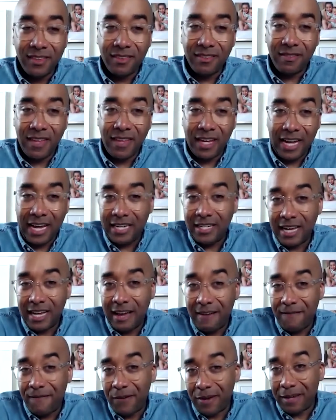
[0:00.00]
Like, I
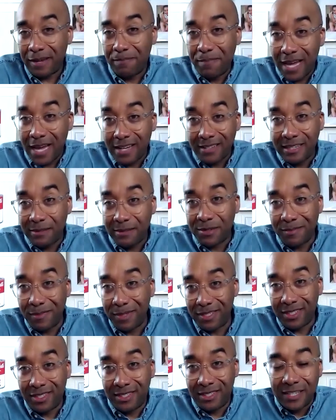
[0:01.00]
felt like Beyonce was going to be
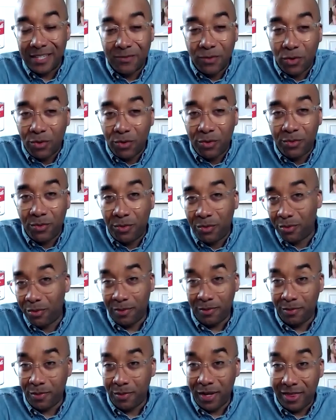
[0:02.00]
successful
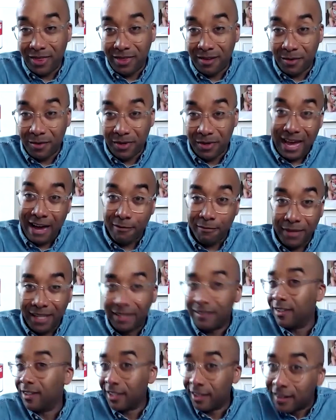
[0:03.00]
with or without me.
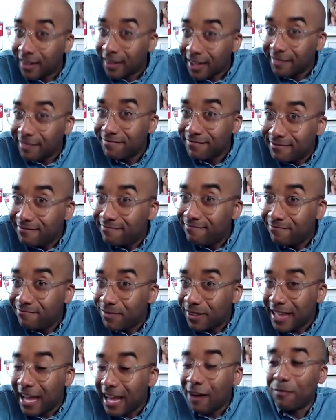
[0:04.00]
Clearly,
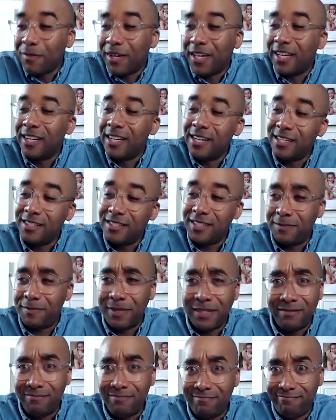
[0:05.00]
without me, she's
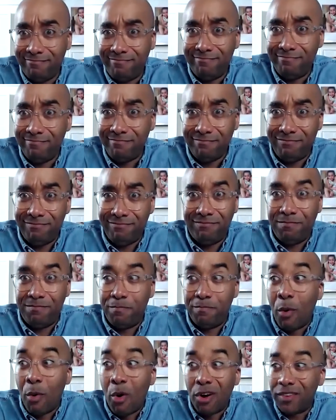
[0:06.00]
been
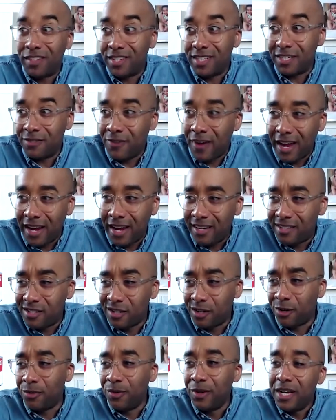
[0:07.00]
more than just fine.
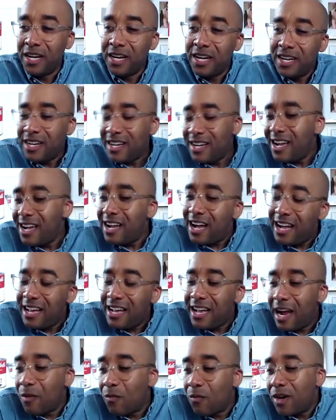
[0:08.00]
So
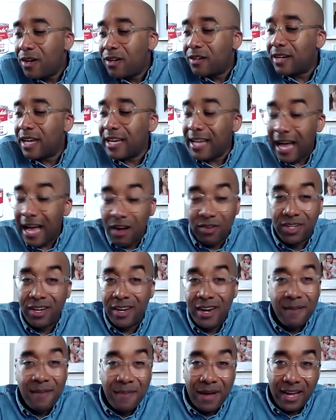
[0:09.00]
I wondered, like, how good
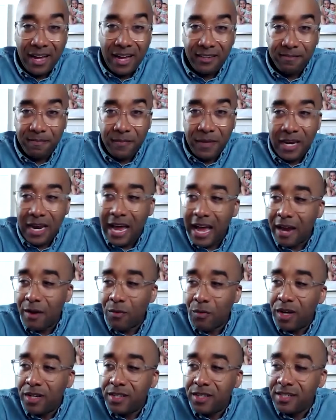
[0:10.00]
am I? And I
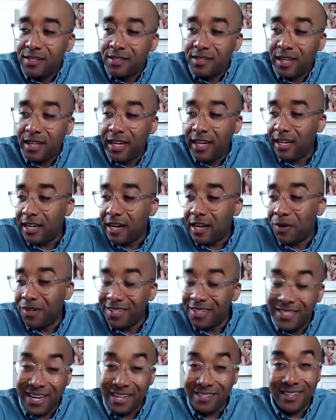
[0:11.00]
want to
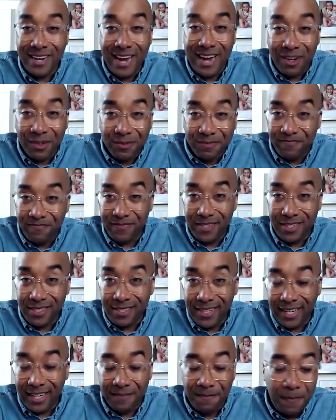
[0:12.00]
test it out to
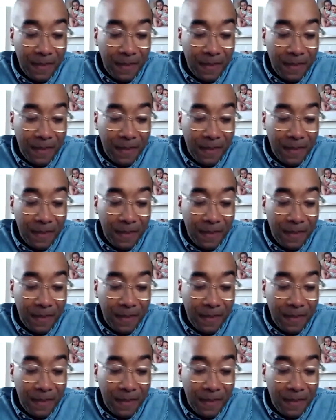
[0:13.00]
see.